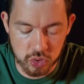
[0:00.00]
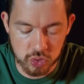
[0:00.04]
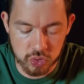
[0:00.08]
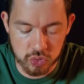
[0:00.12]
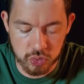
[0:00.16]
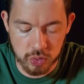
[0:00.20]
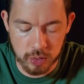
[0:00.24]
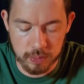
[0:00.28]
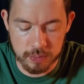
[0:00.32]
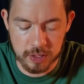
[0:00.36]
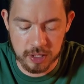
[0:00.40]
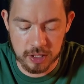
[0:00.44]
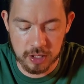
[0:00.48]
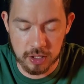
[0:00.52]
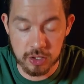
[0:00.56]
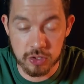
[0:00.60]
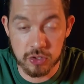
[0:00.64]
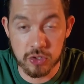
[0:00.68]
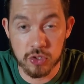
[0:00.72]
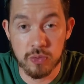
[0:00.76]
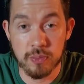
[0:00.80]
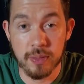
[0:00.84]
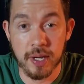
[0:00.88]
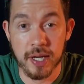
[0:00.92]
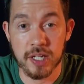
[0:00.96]
scripting. The
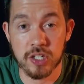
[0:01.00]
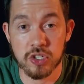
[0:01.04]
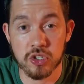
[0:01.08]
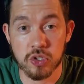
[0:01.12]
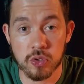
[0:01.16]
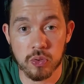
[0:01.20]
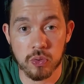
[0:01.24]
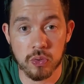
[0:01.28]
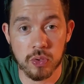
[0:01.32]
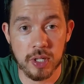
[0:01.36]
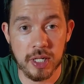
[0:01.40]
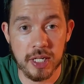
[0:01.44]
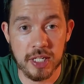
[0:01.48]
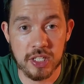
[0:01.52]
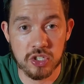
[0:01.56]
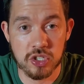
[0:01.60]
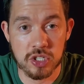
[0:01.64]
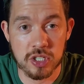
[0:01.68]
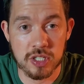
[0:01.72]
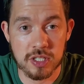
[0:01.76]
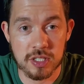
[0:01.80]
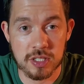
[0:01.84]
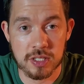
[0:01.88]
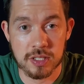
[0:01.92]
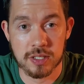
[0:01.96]
two major
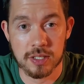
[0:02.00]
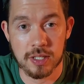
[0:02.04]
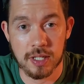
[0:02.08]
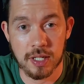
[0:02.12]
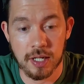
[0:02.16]
engines,